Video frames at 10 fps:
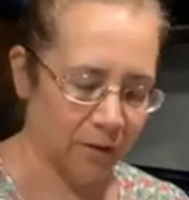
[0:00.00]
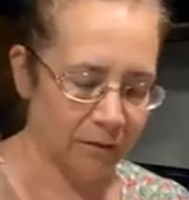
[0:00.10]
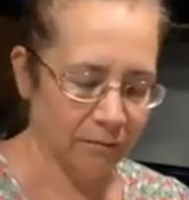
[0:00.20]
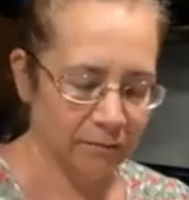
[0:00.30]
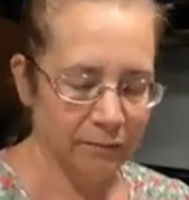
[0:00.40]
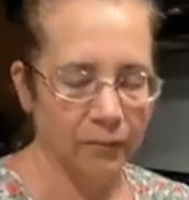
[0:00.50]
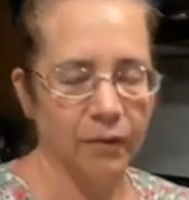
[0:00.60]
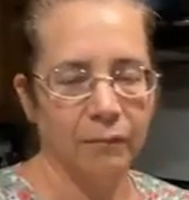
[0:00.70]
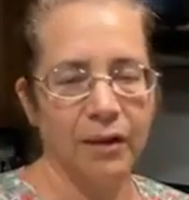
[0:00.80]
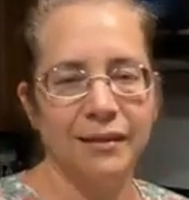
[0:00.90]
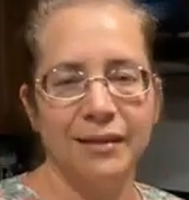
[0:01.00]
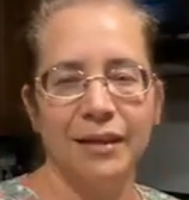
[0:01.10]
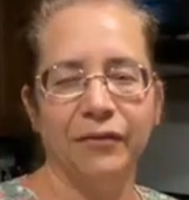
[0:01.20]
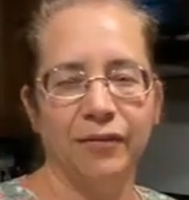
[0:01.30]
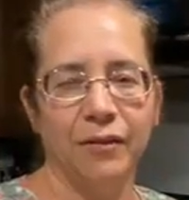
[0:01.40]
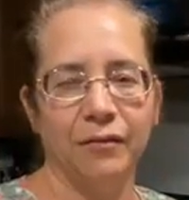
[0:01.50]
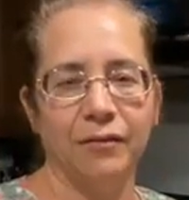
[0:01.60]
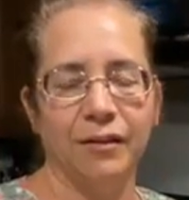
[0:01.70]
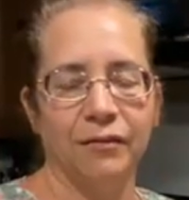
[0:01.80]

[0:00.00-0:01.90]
but I'll see if they